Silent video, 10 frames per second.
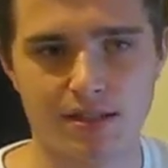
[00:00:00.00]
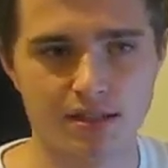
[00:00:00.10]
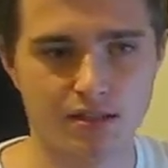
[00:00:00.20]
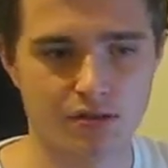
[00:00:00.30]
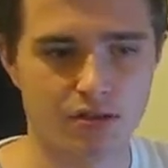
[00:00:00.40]

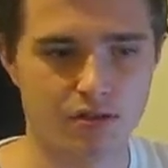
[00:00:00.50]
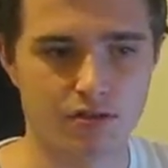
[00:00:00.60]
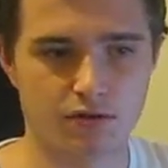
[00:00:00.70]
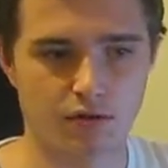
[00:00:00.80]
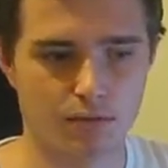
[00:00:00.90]
It's not just
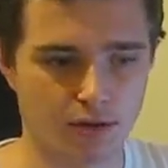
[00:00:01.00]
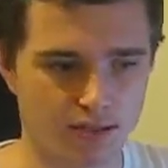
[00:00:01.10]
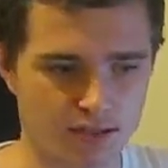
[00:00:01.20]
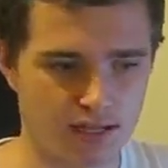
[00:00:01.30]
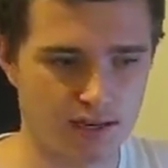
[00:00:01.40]
controlled by a
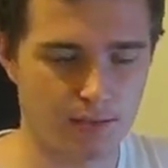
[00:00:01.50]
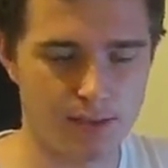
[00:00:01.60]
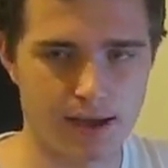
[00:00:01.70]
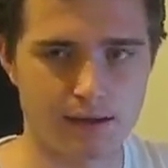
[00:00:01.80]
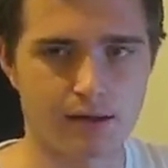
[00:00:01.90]
set
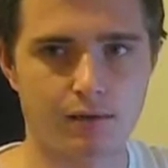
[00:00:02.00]
amount,